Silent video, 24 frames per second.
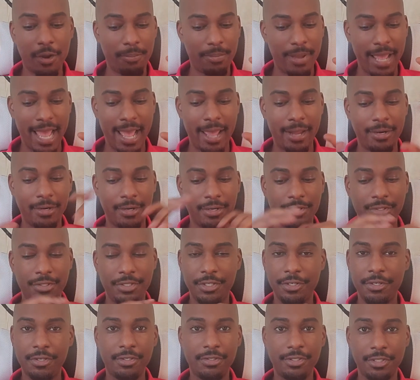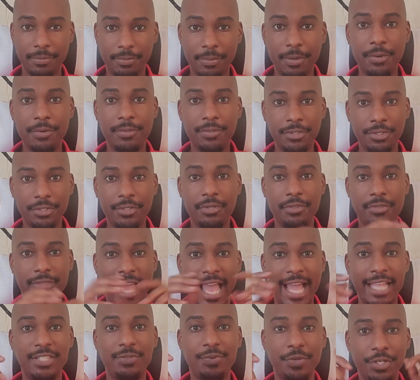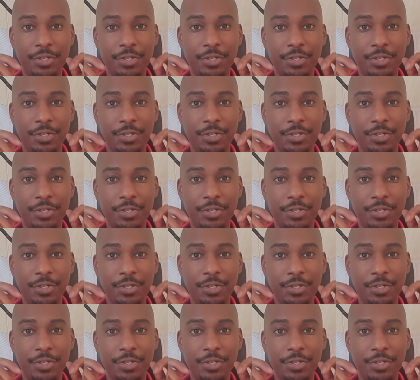patterns, that's